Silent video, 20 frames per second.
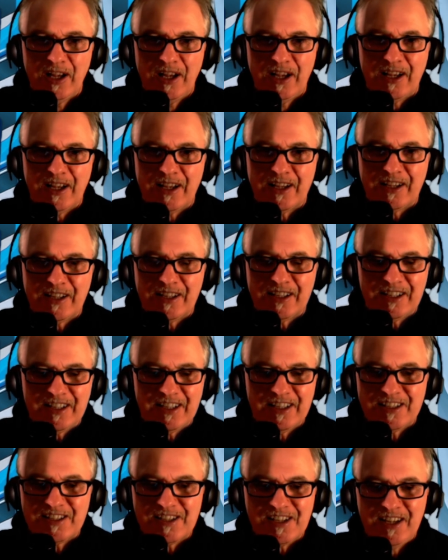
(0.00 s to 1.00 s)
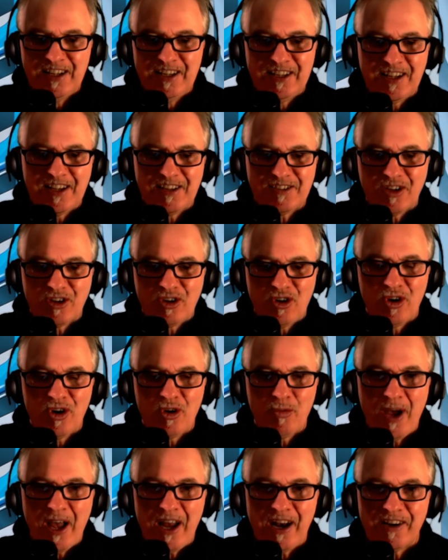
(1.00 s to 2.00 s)
The colour
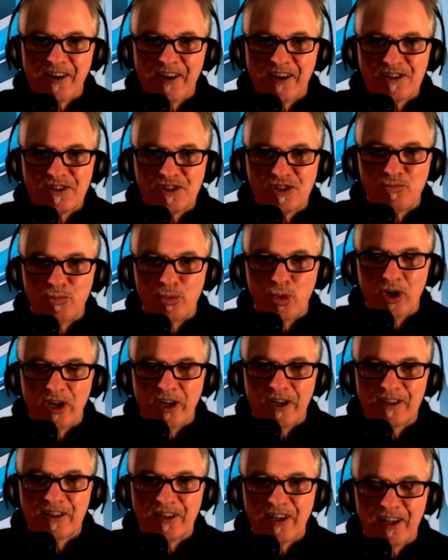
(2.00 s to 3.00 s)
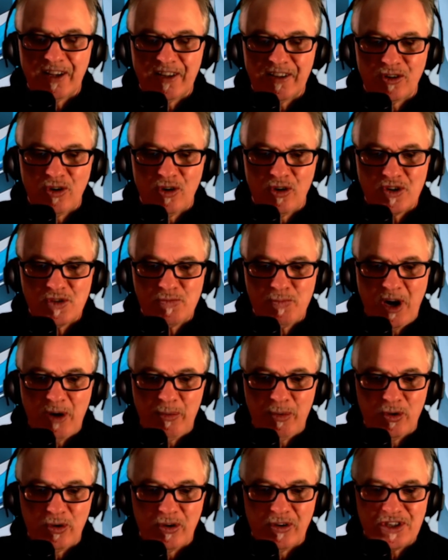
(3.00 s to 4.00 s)
palette in this is brilliant, and the colours pop
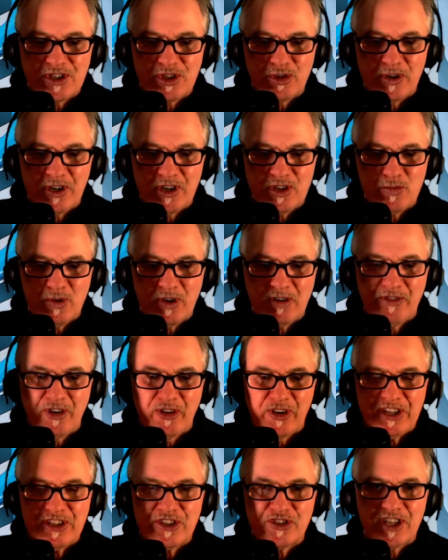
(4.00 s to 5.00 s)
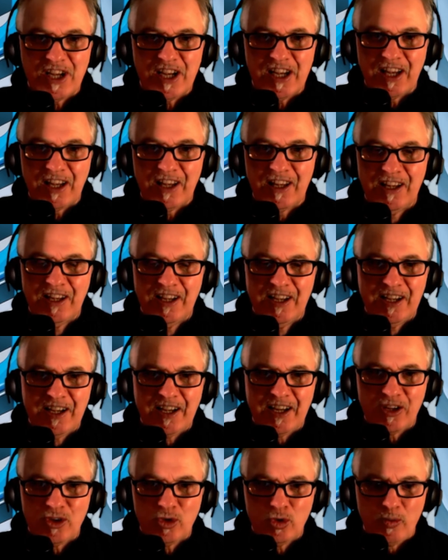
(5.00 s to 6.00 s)
out of the screen as well. Very entertaining
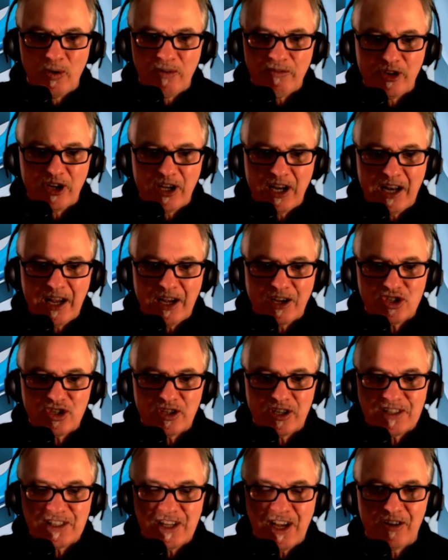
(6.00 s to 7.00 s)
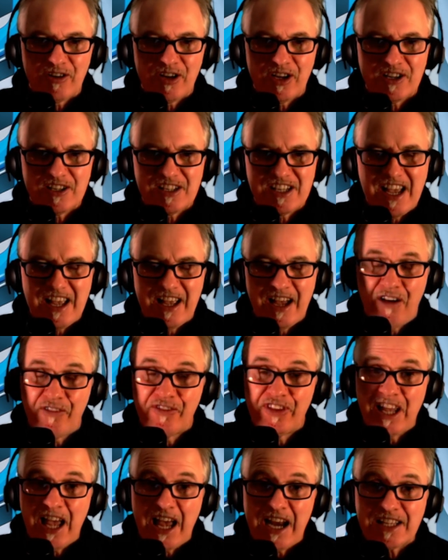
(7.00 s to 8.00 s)
and a good one for the collection. It's Guardians of
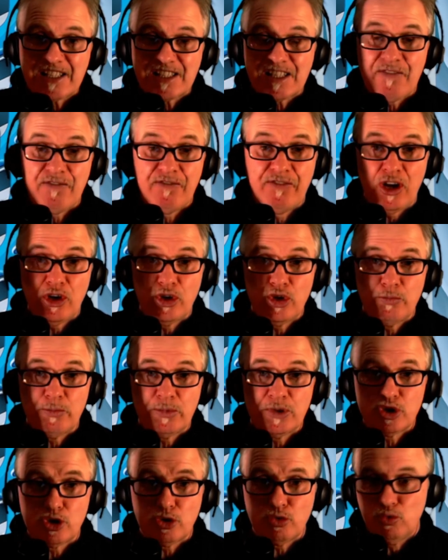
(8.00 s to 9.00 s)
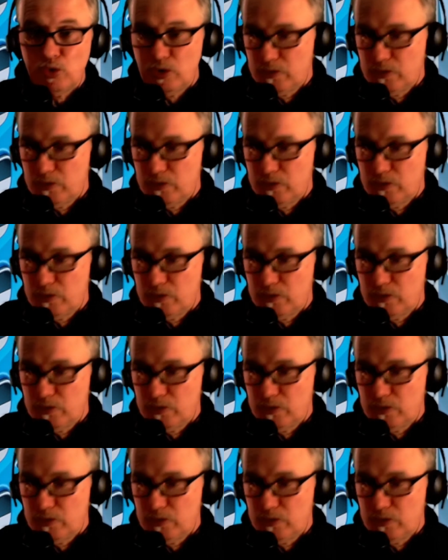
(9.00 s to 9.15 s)
the Galaxy Volume 2.